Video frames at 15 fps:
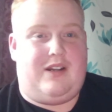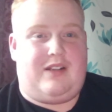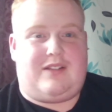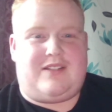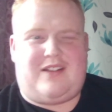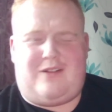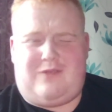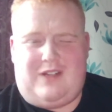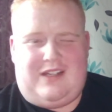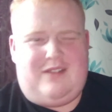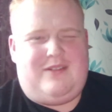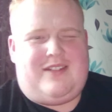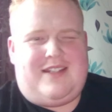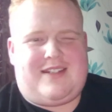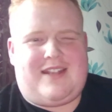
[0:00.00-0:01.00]
So if we
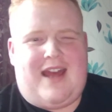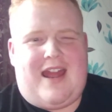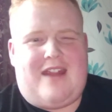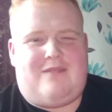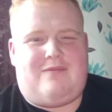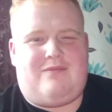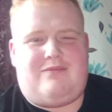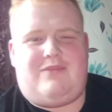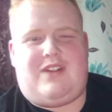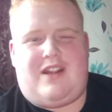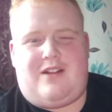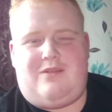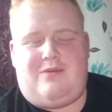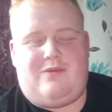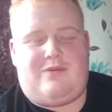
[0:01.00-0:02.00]
lose this game, you
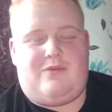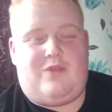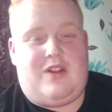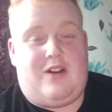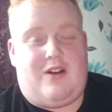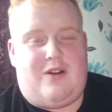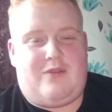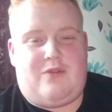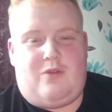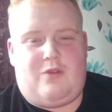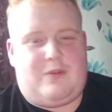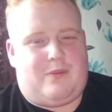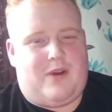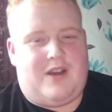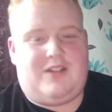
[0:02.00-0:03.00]
know, we are, all
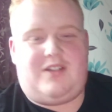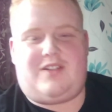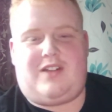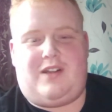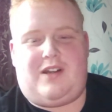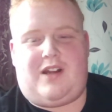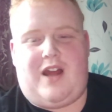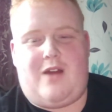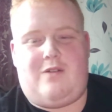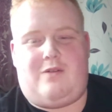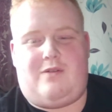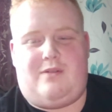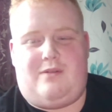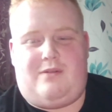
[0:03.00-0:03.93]
the pressure's going to go,